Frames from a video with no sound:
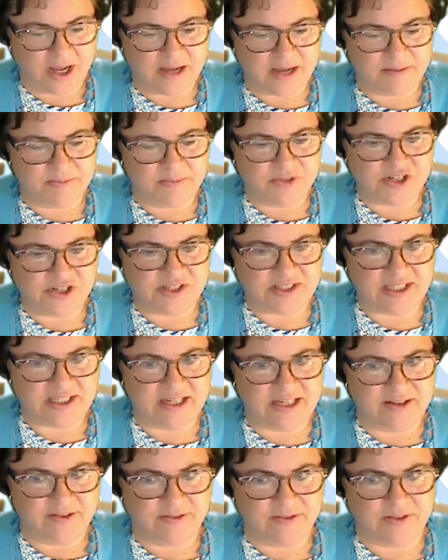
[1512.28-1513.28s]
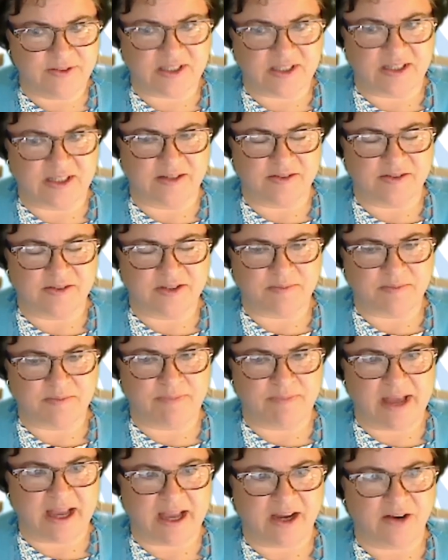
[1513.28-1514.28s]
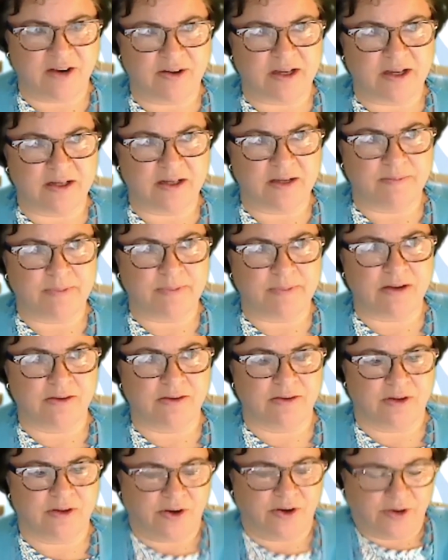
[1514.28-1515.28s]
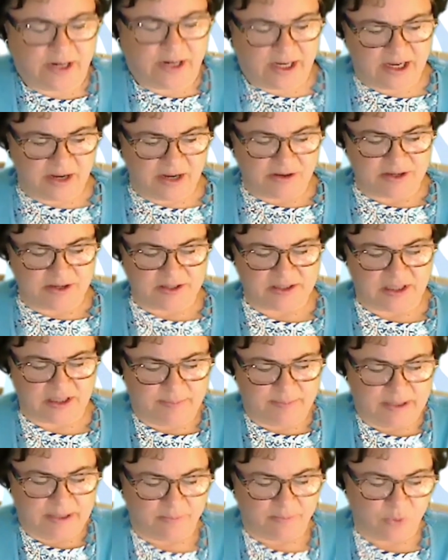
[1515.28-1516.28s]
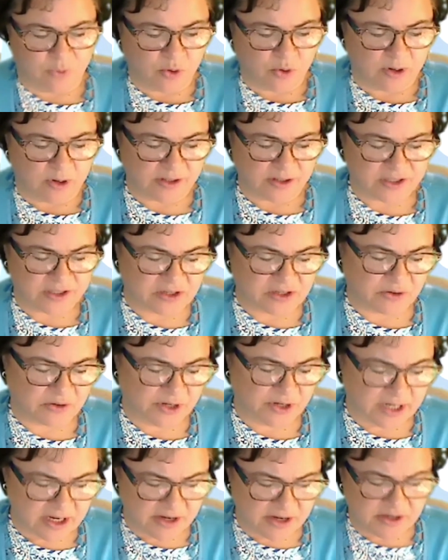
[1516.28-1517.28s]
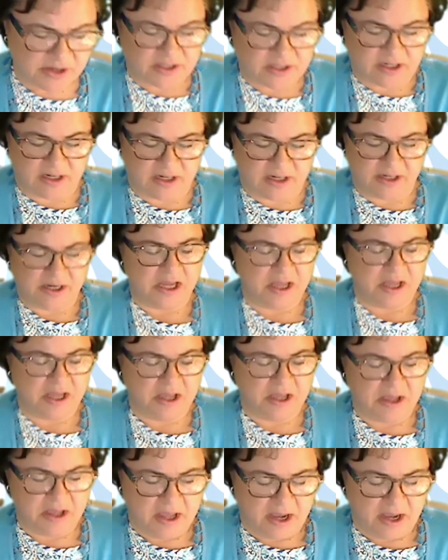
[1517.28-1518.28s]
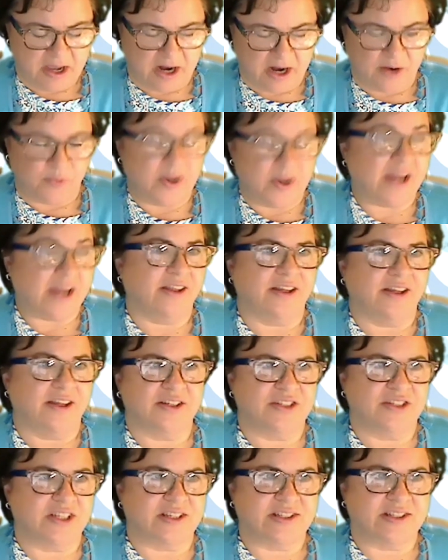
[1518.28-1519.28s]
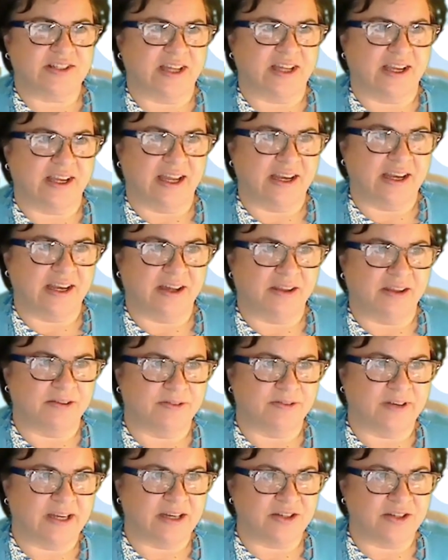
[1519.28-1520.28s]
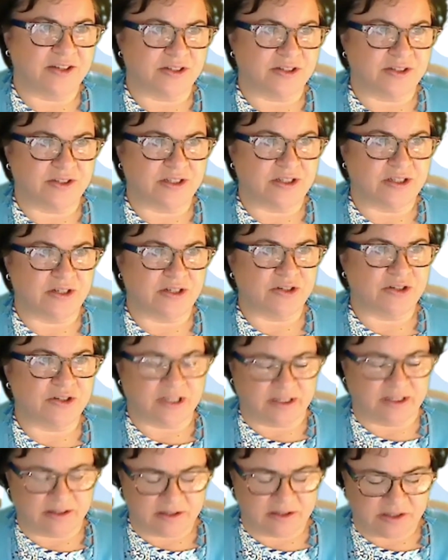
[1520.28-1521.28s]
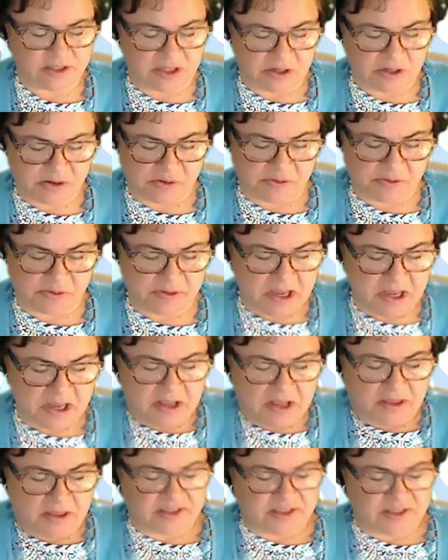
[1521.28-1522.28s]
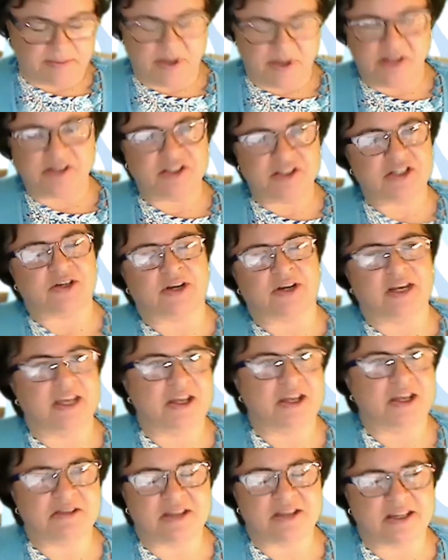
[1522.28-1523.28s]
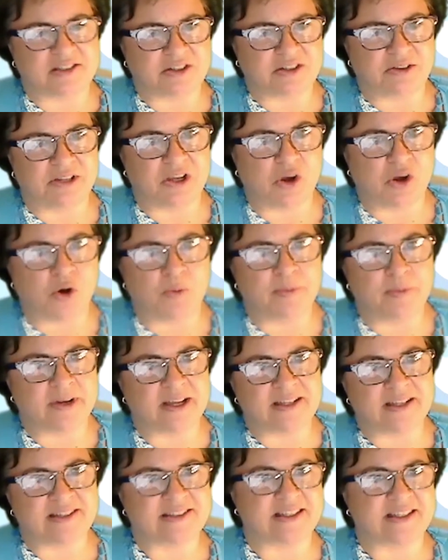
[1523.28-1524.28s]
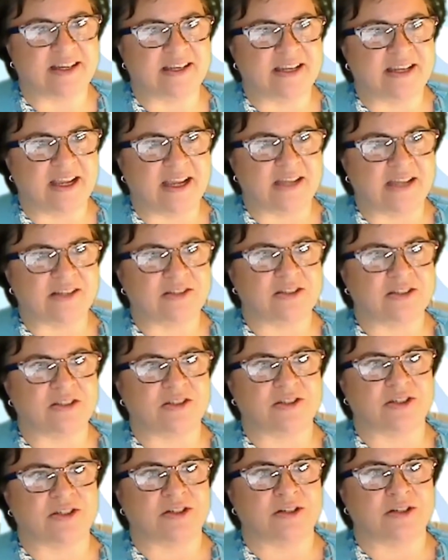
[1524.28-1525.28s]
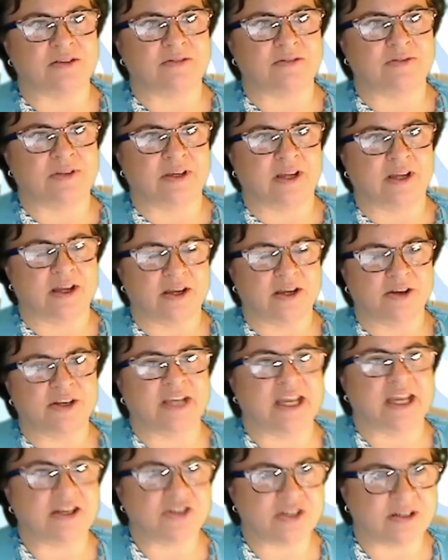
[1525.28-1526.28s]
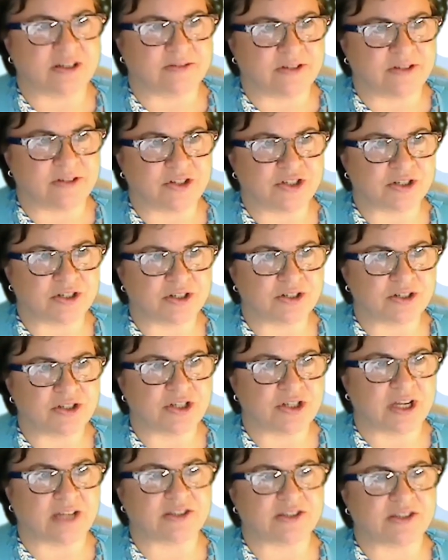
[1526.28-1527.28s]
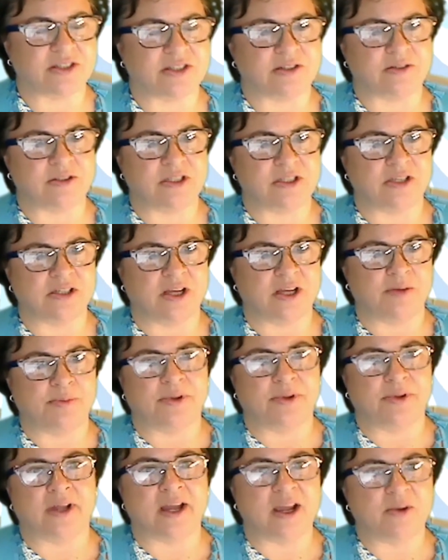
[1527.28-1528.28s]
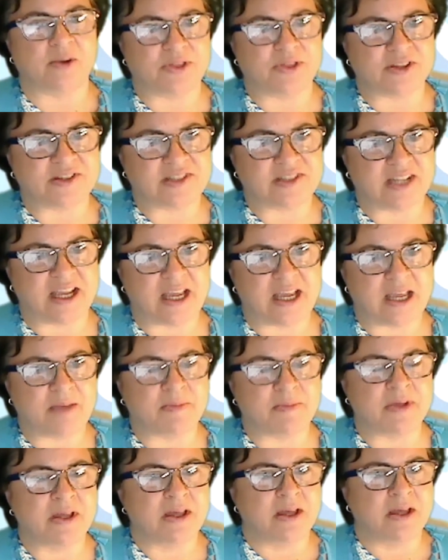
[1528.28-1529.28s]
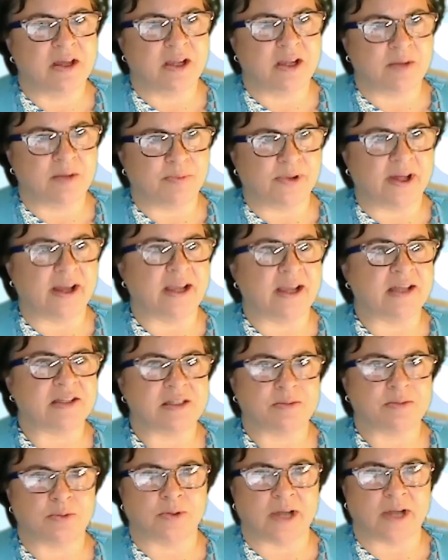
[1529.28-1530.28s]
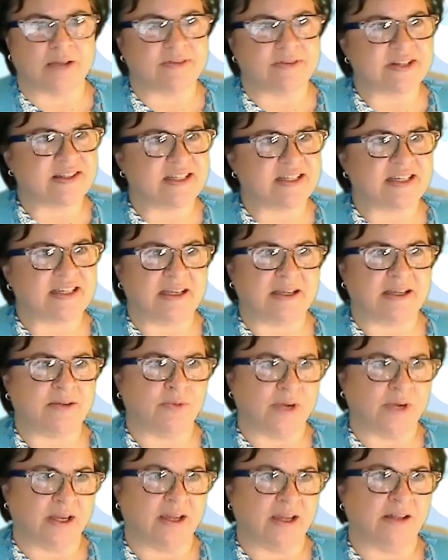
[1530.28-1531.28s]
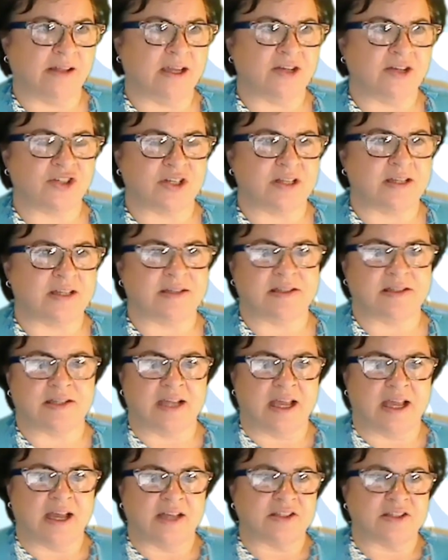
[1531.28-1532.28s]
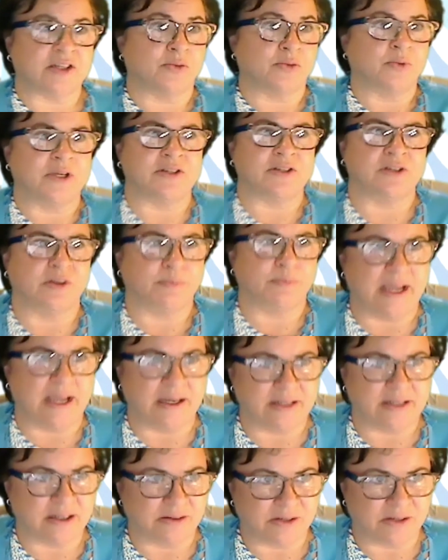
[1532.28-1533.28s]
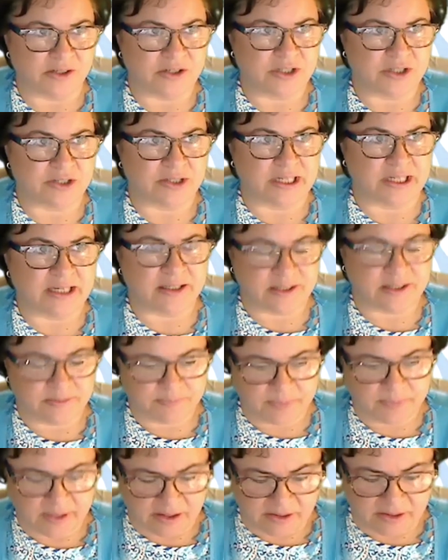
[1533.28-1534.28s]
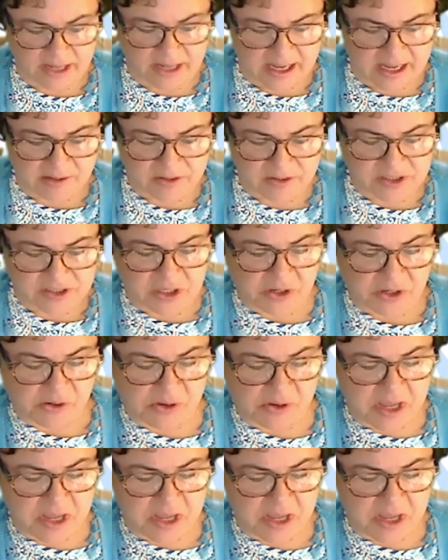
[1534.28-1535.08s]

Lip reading: Just to give some background about credit unions a little bit more. So credit unions are regulated just like any other financial institution. So the smallest credit union that's only open on Sundays to serve the congregation of a church has to comply with the same compliance, privacy regulations as a regional bank down the street. Okay, so